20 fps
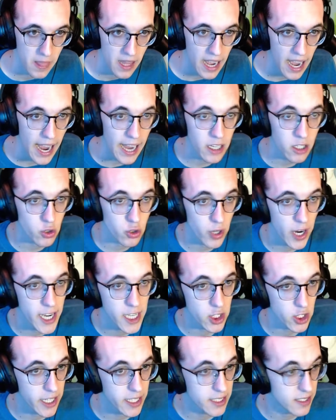I had a trash
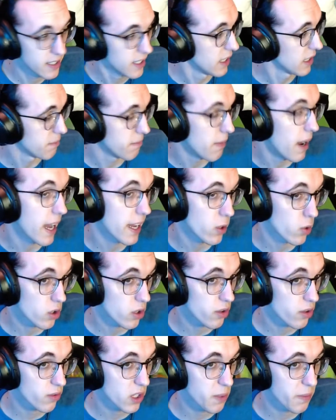can sitting in my corner
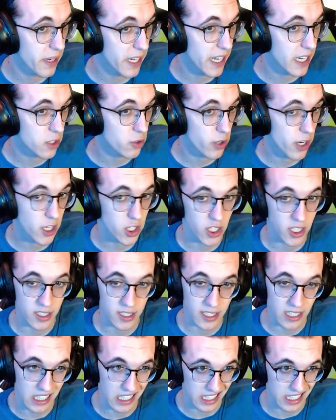of the room, and he had a trash can
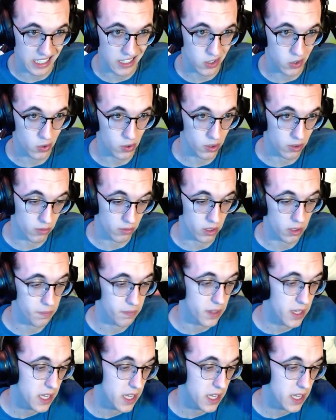sitting in his corner of the room.